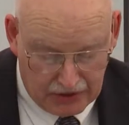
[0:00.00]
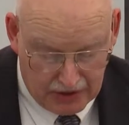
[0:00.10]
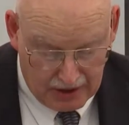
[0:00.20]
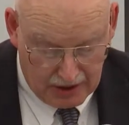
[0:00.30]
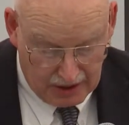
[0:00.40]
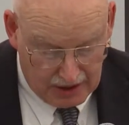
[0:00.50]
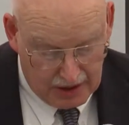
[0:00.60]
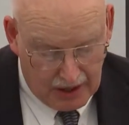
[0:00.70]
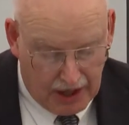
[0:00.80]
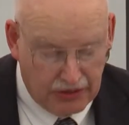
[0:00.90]
Edison
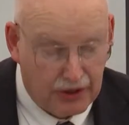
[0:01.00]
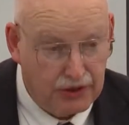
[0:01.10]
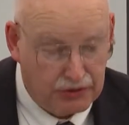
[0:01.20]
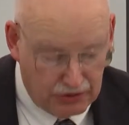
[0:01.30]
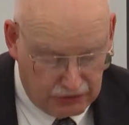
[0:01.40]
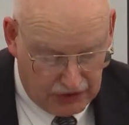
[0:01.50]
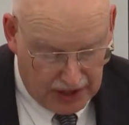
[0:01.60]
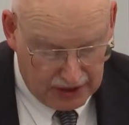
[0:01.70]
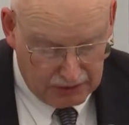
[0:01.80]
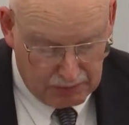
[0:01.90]
and those who
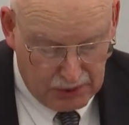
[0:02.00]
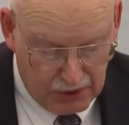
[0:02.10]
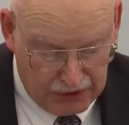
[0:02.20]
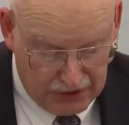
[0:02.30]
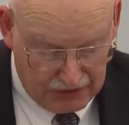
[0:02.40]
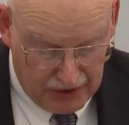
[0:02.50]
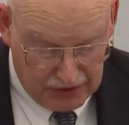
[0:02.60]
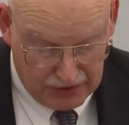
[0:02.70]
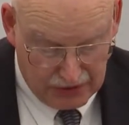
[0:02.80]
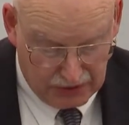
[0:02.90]
followed both
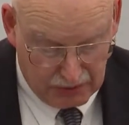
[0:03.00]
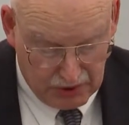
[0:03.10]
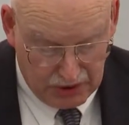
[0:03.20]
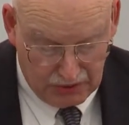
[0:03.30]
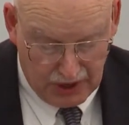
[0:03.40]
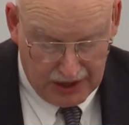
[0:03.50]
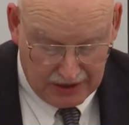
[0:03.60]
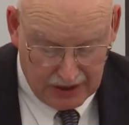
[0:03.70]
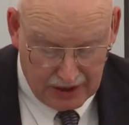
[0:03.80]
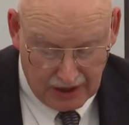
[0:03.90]
inventors were
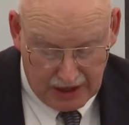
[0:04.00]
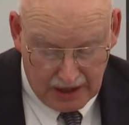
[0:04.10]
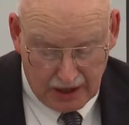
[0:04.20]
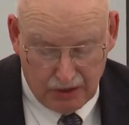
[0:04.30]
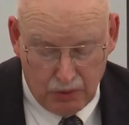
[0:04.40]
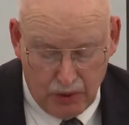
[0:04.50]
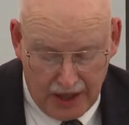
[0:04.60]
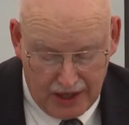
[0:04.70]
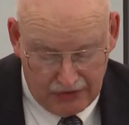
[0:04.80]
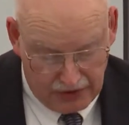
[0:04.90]
united in a
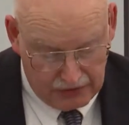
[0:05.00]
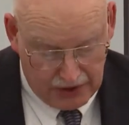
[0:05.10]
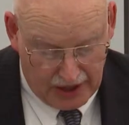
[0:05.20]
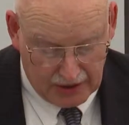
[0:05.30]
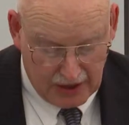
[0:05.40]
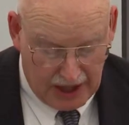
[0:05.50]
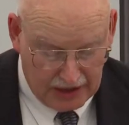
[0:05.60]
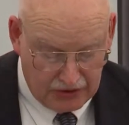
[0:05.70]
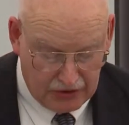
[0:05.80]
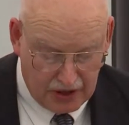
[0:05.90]
wave of
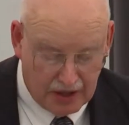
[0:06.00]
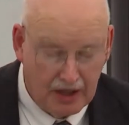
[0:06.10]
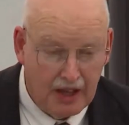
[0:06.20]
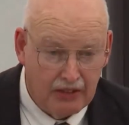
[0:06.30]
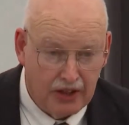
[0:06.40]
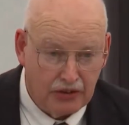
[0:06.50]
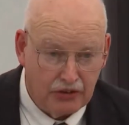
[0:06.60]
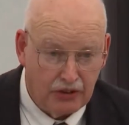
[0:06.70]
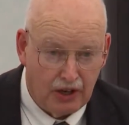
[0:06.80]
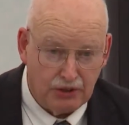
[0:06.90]
technology
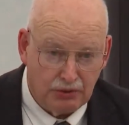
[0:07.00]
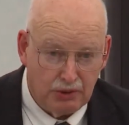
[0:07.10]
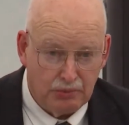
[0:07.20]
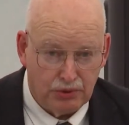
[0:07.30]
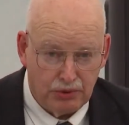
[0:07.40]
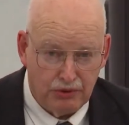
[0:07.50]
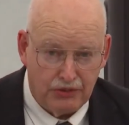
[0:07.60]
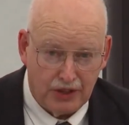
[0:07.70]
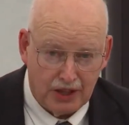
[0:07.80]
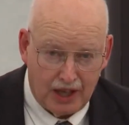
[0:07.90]
that sought to
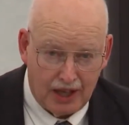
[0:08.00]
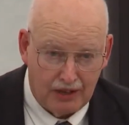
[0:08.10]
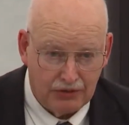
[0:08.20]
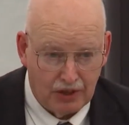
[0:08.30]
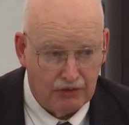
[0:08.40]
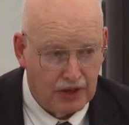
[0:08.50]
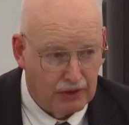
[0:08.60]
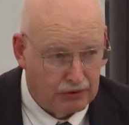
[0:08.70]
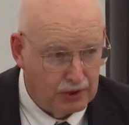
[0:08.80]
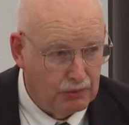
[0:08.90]
improve the lives of
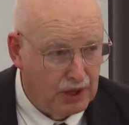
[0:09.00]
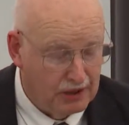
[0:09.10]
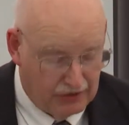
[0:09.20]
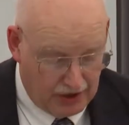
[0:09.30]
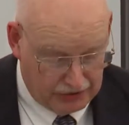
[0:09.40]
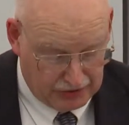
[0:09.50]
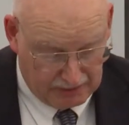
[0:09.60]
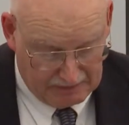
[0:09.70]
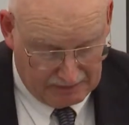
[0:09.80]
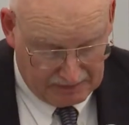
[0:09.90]
every one of us.